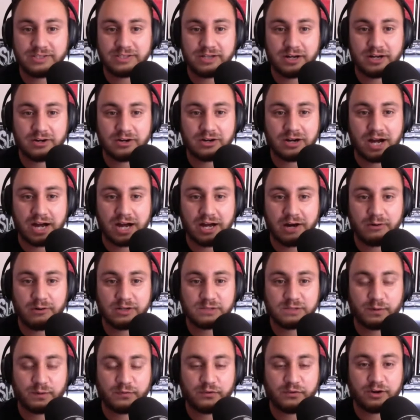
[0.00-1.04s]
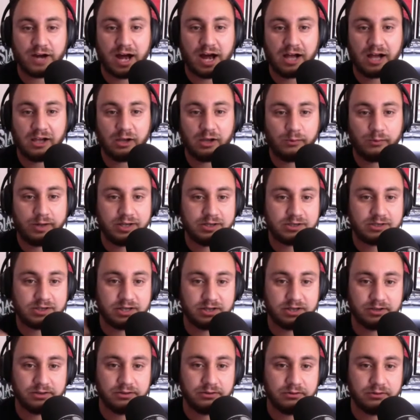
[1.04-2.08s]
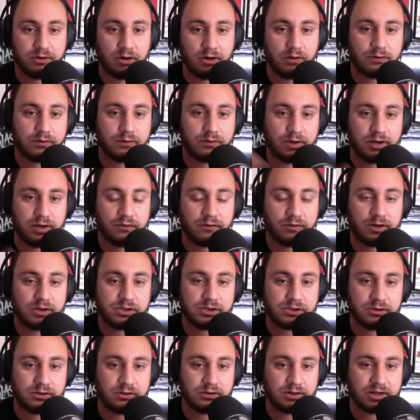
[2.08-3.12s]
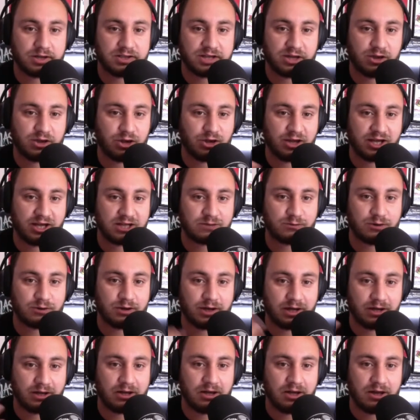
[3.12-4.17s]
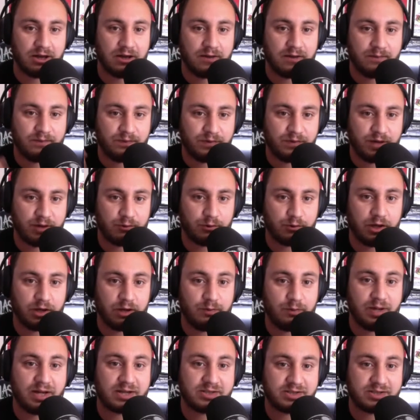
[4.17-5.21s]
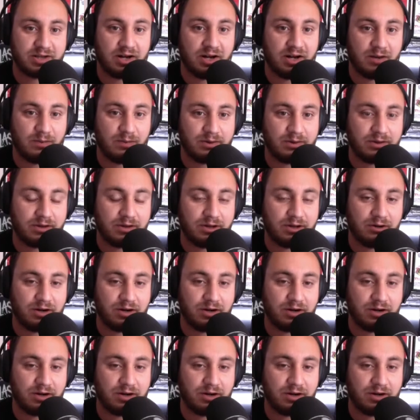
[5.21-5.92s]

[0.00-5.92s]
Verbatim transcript: when I was younger, I always preferred Halloween 2 over the original, because I think that's where, like, it really picks up.